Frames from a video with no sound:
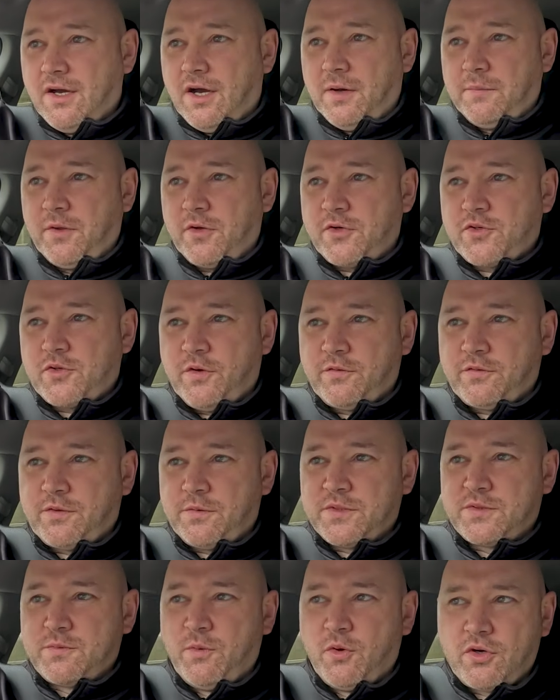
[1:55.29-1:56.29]
I'm not sure if
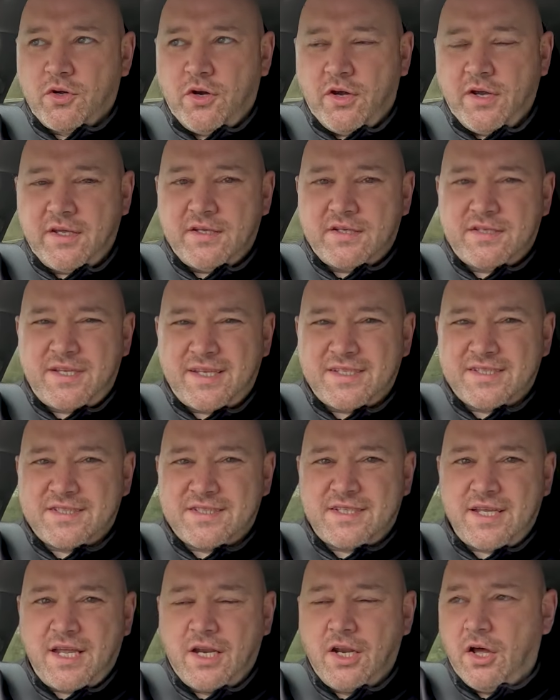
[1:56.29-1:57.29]
there was one guy you think
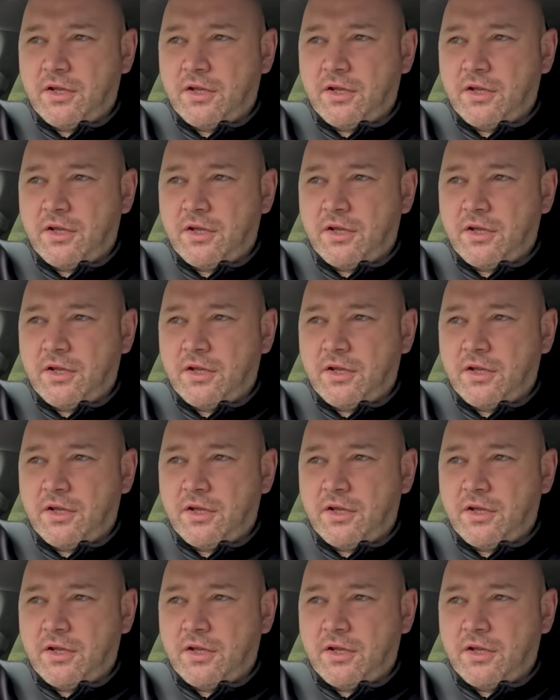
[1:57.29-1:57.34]
still